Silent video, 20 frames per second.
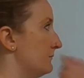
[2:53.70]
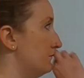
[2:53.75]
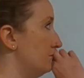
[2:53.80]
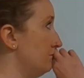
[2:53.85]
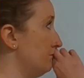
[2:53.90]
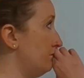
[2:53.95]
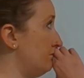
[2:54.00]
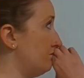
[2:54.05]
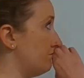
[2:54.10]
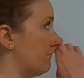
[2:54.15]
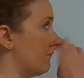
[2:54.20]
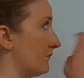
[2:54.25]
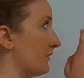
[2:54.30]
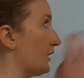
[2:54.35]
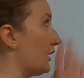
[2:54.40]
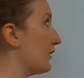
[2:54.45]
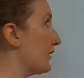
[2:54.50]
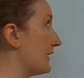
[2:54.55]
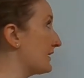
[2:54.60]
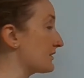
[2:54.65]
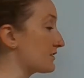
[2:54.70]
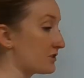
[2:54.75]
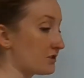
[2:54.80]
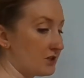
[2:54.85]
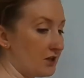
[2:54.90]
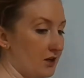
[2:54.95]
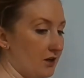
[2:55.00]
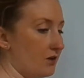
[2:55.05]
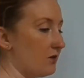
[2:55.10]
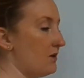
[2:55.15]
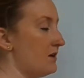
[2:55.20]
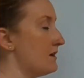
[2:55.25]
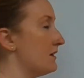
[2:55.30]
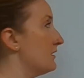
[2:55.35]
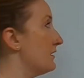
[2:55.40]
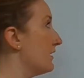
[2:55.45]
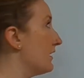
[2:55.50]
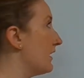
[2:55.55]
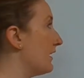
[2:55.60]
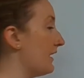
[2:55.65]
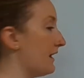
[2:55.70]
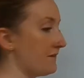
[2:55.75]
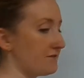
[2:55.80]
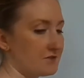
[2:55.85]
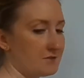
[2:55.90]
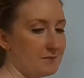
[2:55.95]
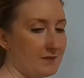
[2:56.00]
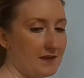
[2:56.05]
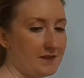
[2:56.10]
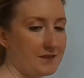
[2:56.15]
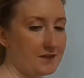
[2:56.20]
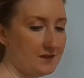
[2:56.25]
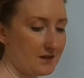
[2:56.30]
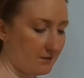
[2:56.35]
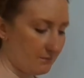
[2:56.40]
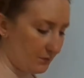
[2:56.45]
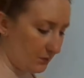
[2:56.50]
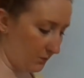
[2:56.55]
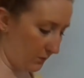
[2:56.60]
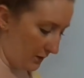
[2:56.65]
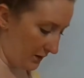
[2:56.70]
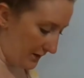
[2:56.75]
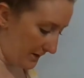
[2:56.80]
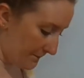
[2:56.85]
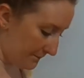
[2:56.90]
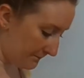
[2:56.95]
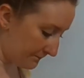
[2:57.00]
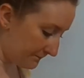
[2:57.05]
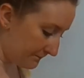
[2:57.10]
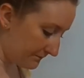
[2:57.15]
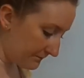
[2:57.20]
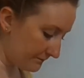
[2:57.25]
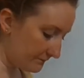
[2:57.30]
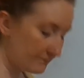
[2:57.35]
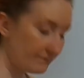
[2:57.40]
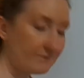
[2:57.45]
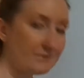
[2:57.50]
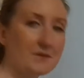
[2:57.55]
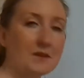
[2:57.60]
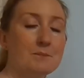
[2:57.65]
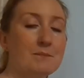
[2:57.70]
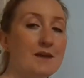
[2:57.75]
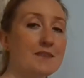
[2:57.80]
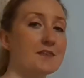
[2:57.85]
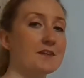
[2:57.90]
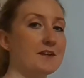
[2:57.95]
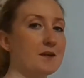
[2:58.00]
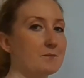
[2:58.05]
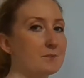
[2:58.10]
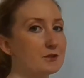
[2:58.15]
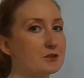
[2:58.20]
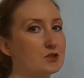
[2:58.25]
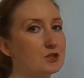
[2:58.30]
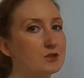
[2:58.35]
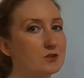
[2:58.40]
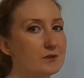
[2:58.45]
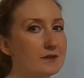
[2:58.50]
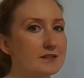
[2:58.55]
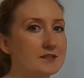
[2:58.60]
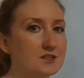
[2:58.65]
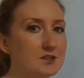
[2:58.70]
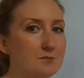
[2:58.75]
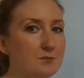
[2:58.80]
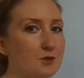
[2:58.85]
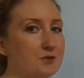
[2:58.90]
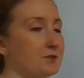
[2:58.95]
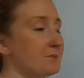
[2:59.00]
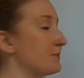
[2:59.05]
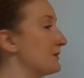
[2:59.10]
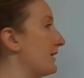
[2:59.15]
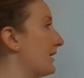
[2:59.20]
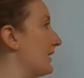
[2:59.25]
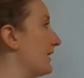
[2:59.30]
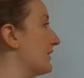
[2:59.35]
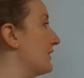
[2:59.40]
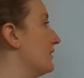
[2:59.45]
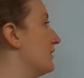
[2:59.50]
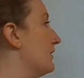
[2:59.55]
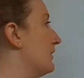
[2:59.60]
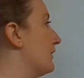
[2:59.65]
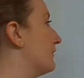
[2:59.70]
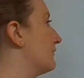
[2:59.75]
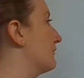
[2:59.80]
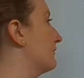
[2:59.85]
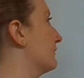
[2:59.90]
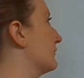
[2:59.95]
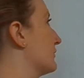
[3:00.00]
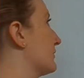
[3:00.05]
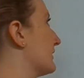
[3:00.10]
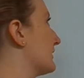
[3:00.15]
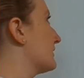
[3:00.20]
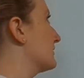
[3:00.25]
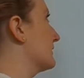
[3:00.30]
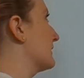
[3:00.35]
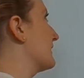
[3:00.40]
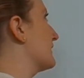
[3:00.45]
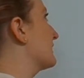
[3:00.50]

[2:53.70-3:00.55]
Alright, so after method number 1, method number 2 is to multiply vertically.